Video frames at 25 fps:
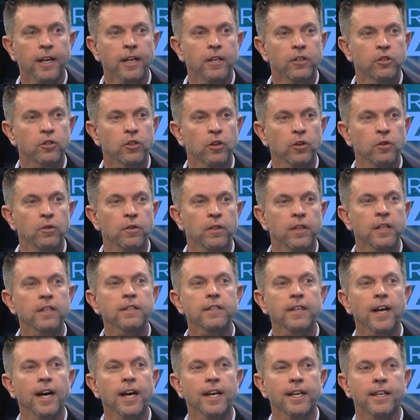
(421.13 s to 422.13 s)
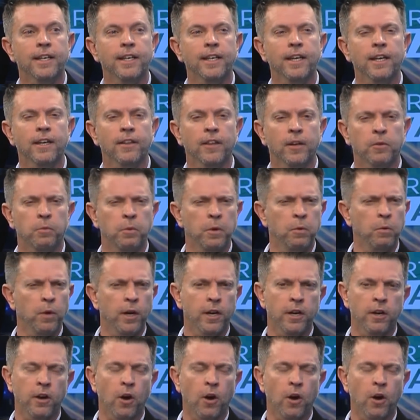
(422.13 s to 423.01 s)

So this idea that we want to